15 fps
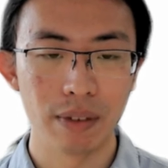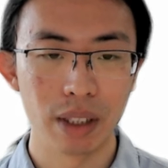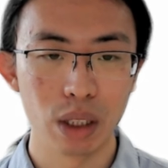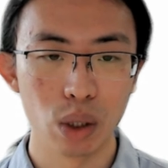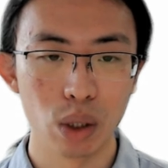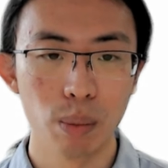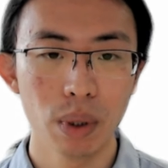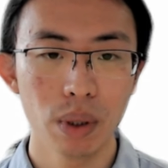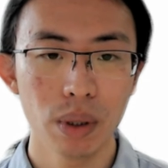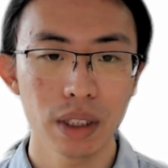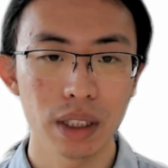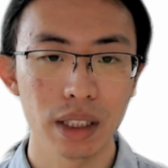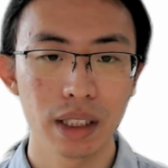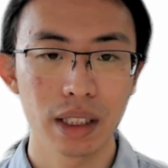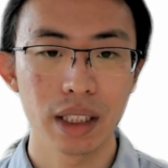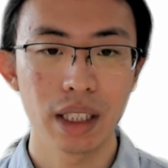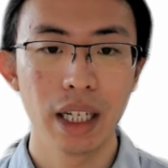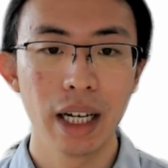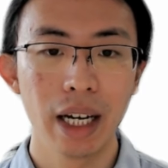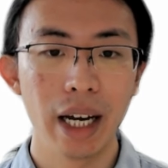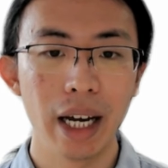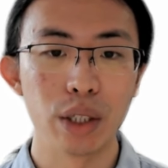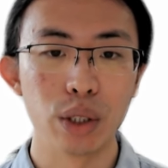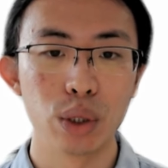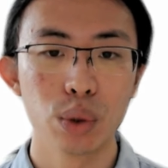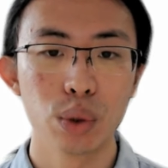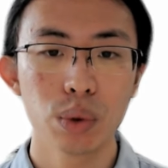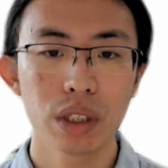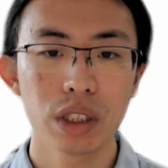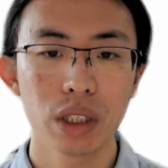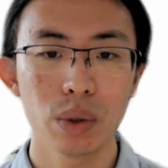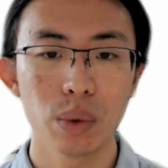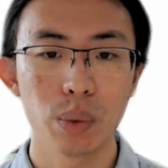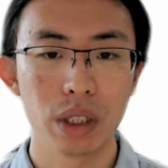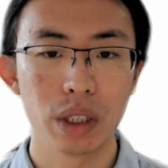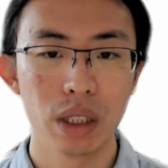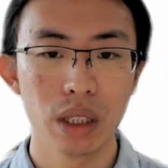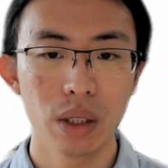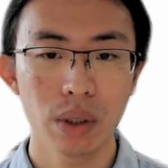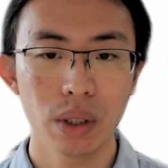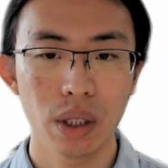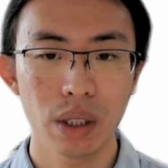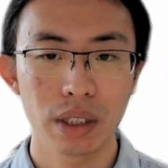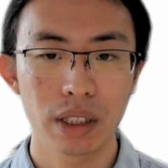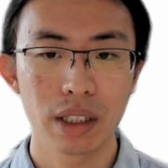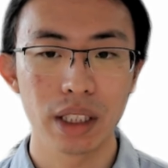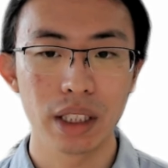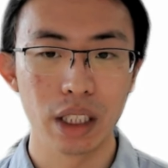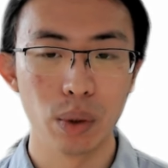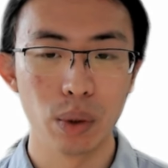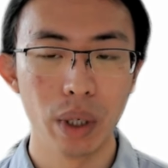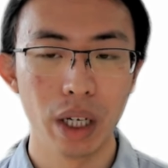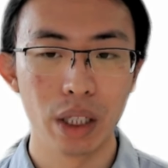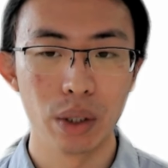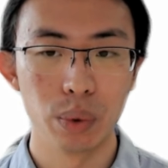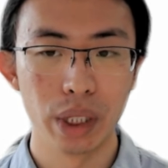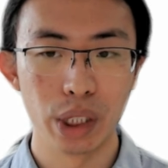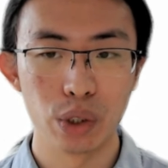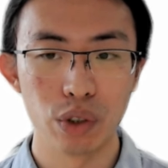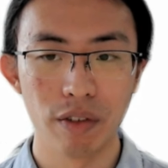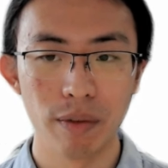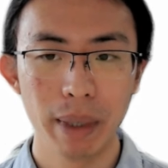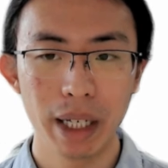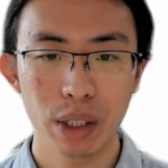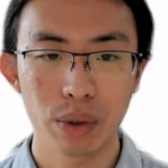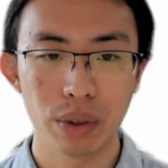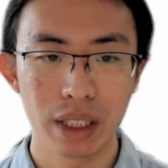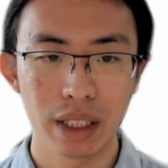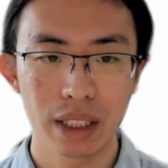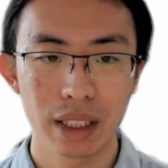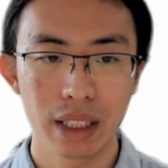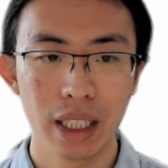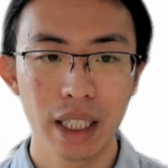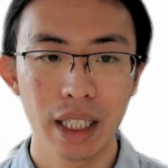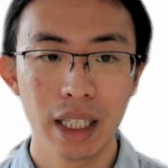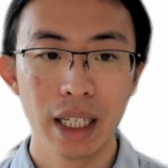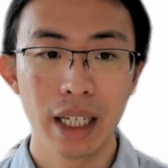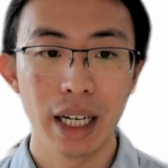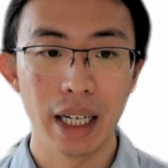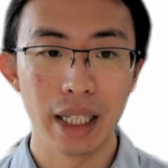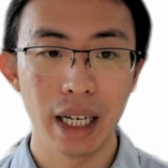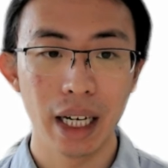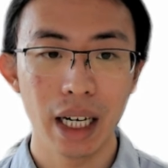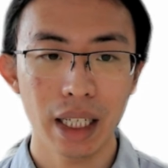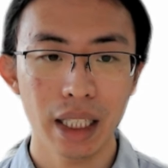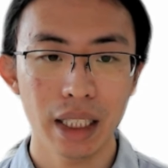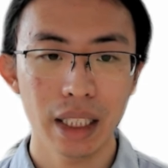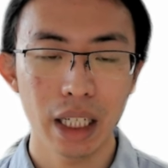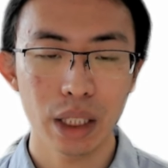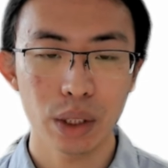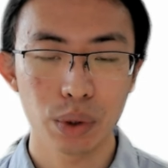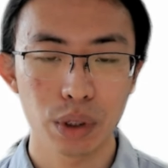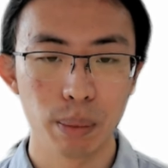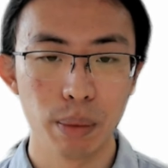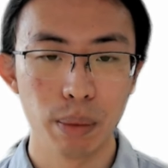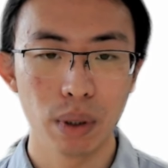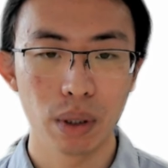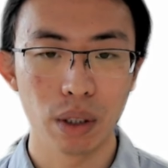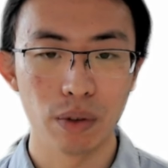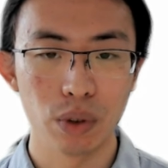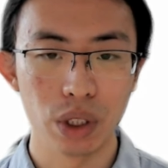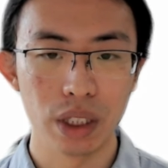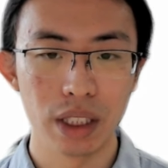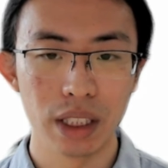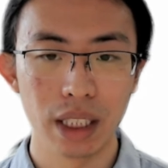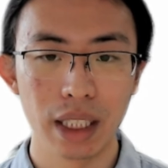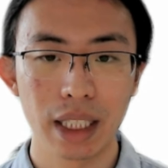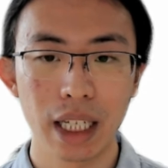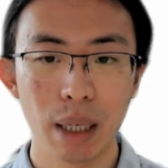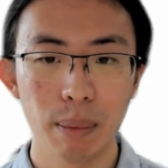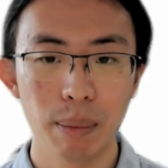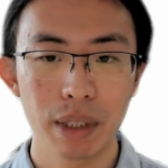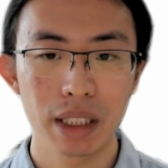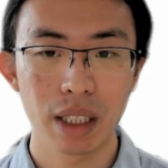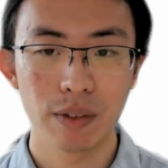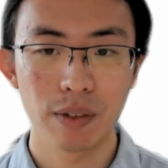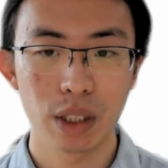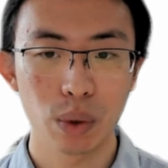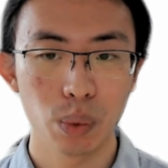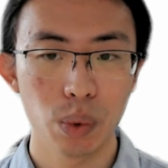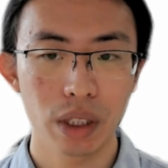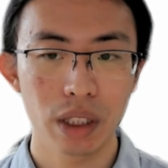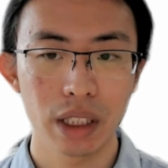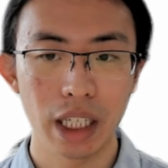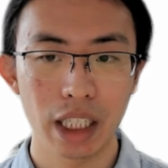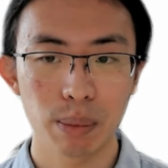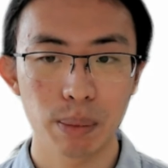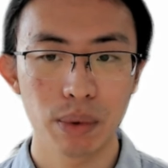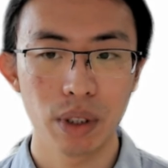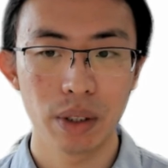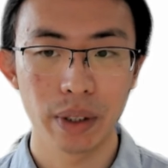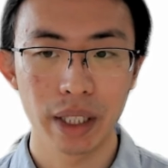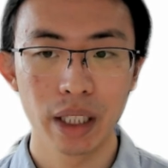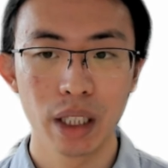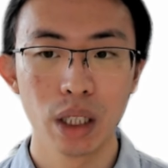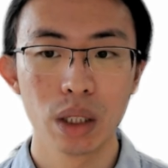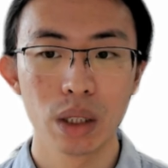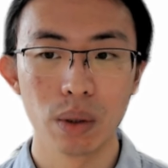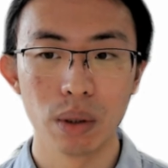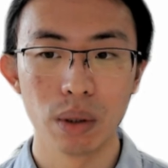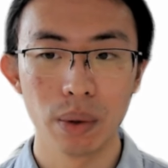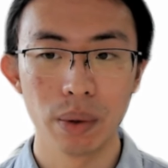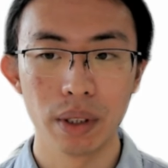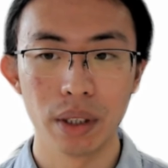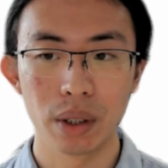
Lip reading: low pauses, and do so with low costs in a wide range of metrics. And architectural support of GC can be something worth exploring to lower the